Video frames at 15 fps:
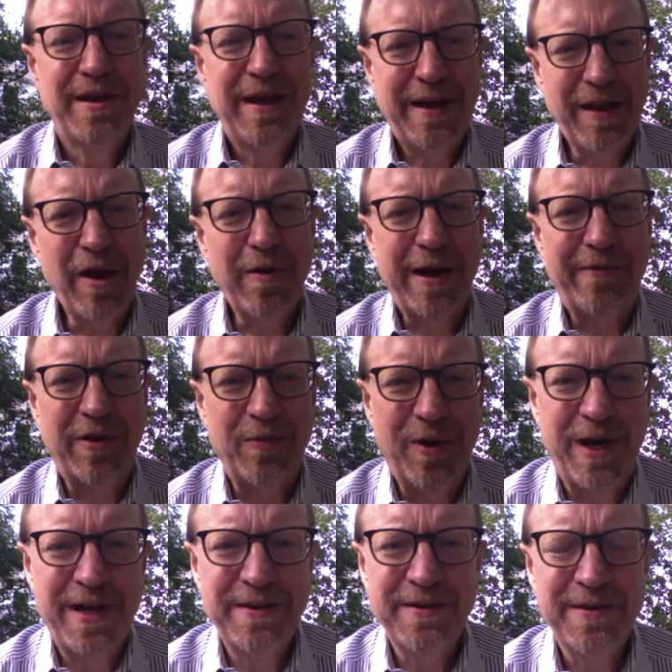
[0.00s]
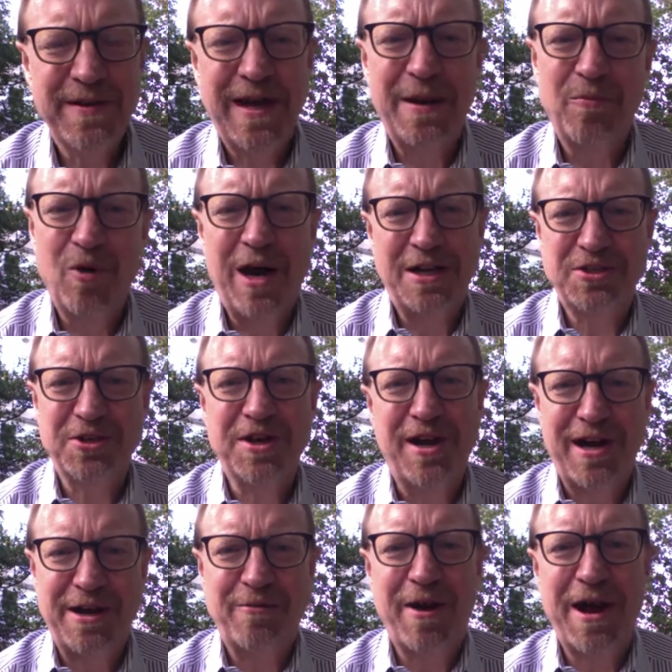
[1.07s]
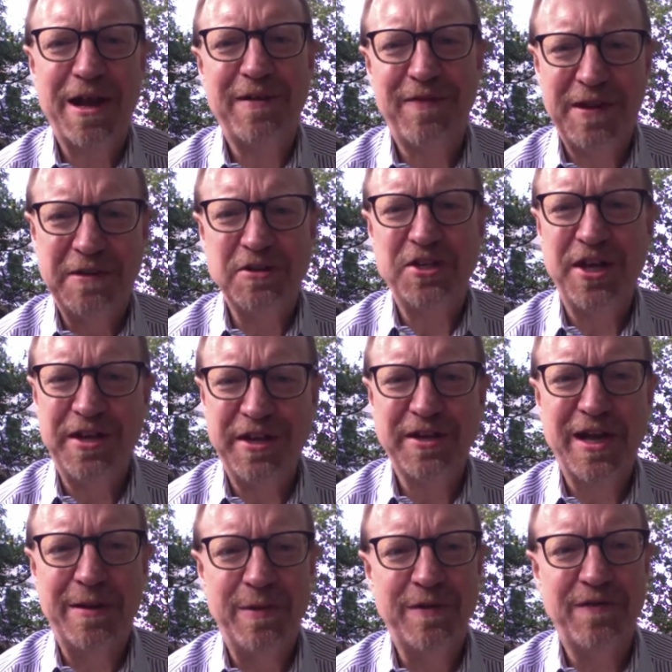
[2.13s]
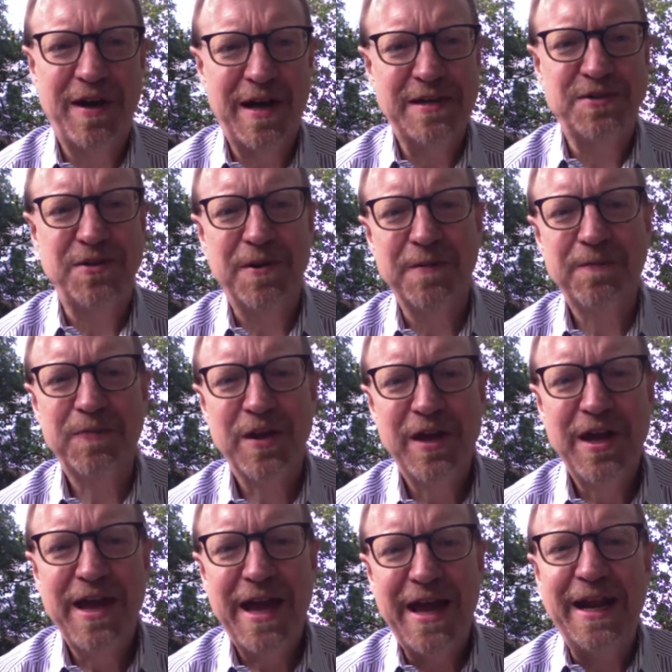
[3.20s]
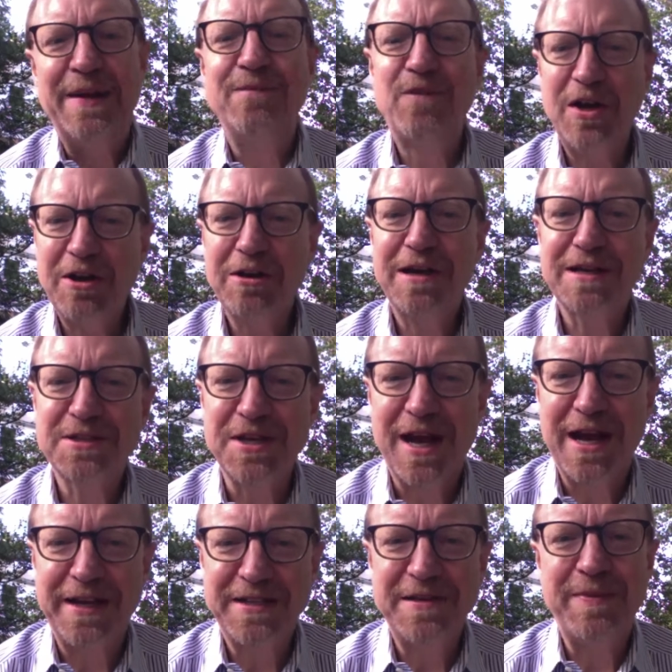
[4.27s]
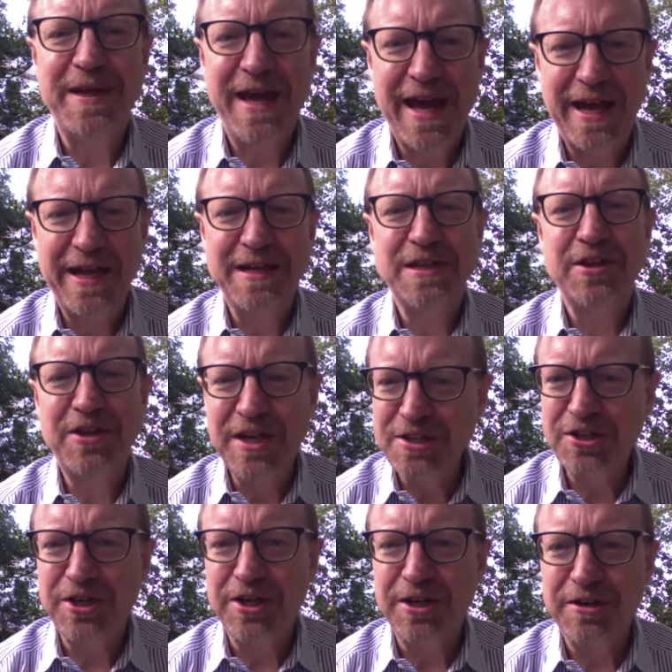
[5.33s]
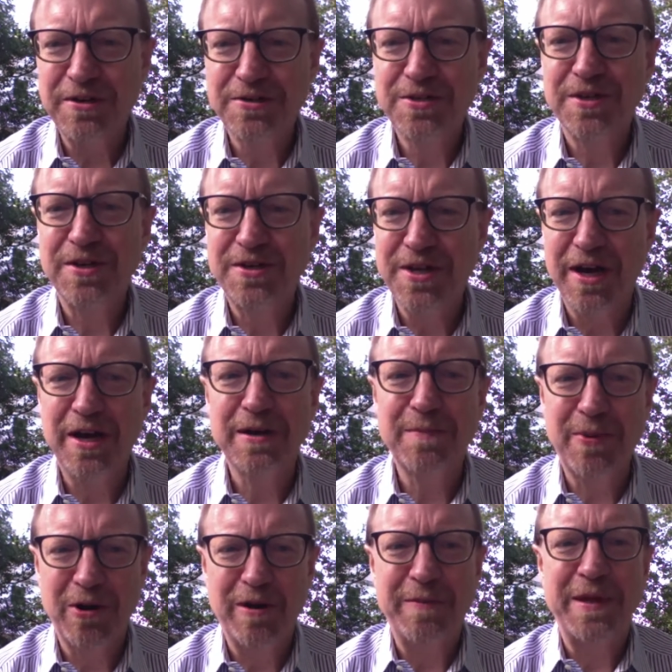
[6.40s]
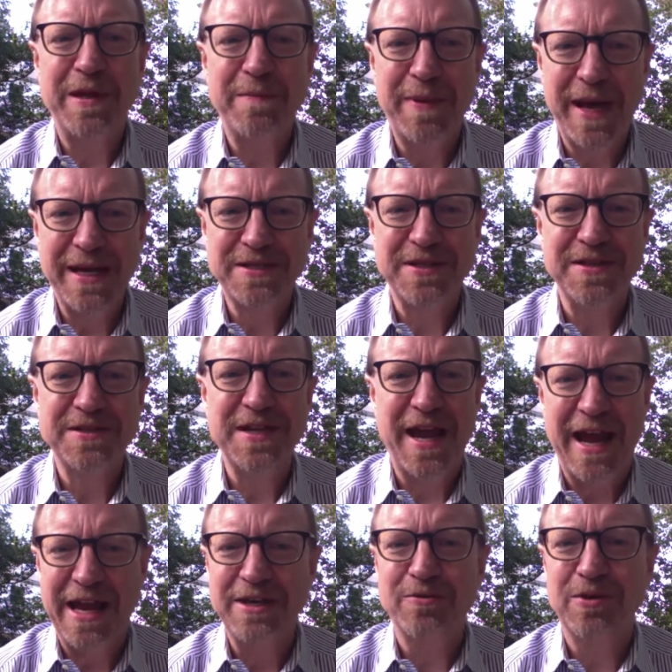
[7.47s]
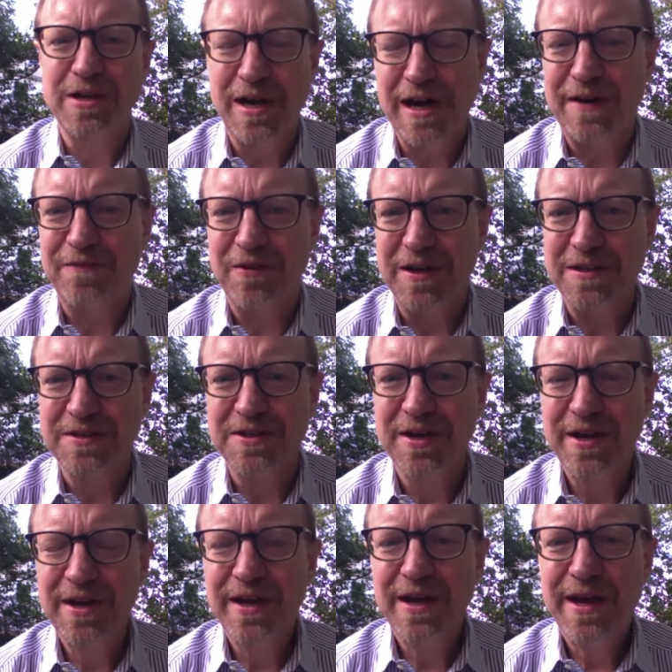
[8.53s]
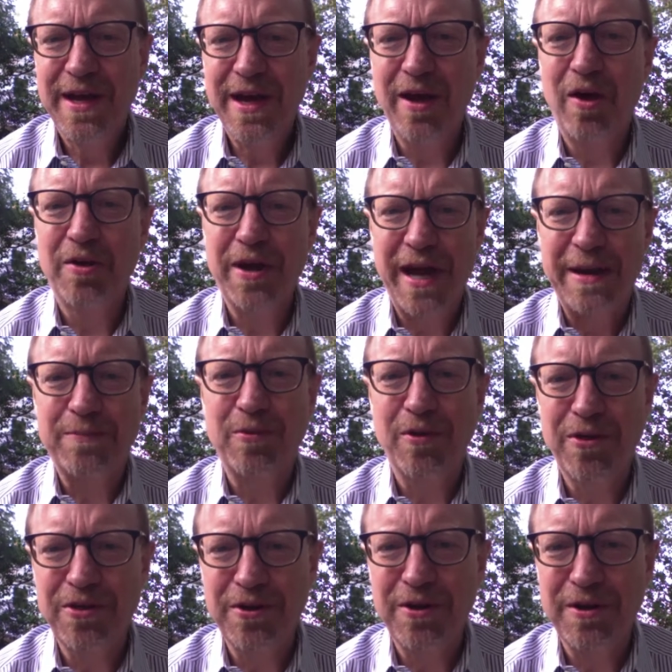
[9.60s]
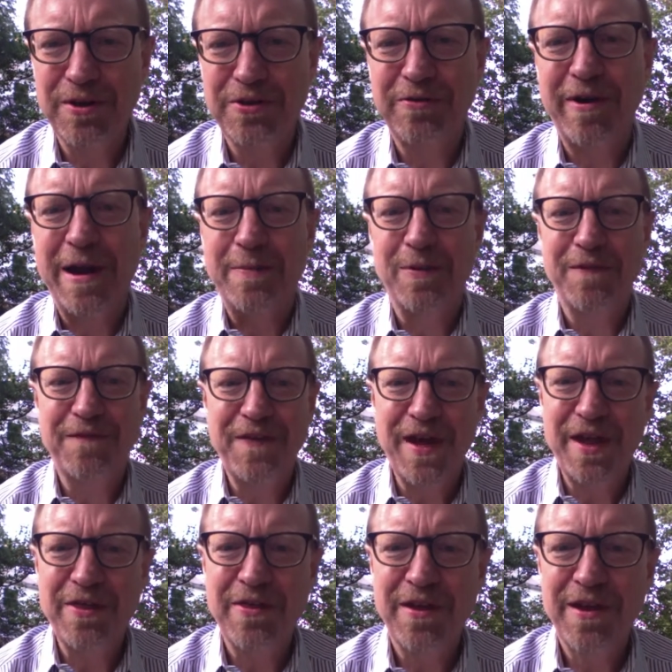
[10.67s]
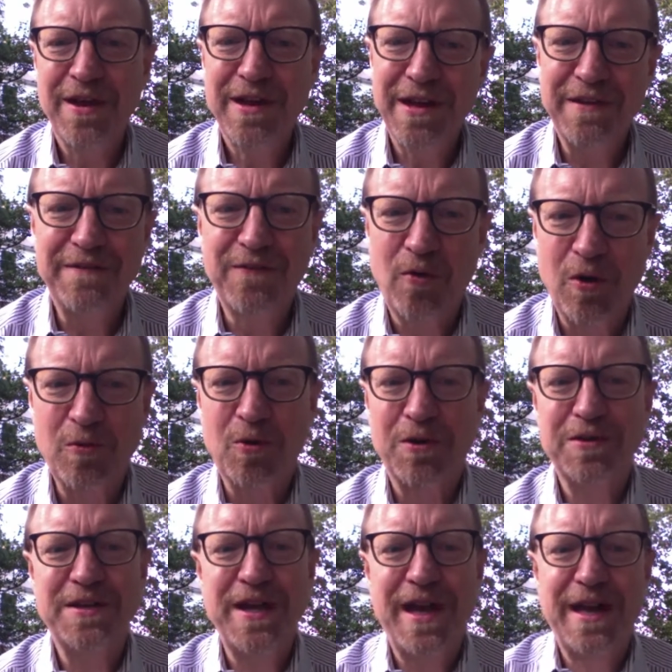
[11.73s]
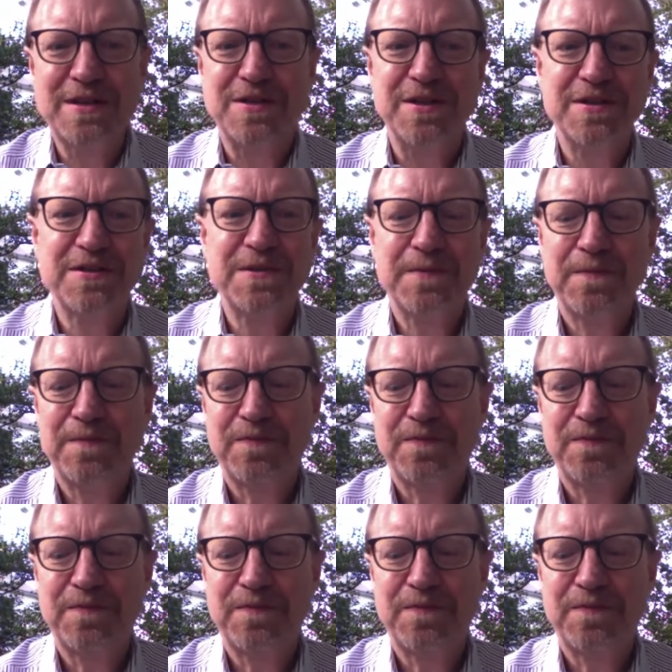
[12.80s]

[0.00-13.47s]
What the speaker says: Hello everyone, I'm Roger Conrad of Energy and Income Advisor, and I'm very excited to be heading to this year's Permian Basin's annual conference held April 3rd through April 5th in Fort Worth, Texas.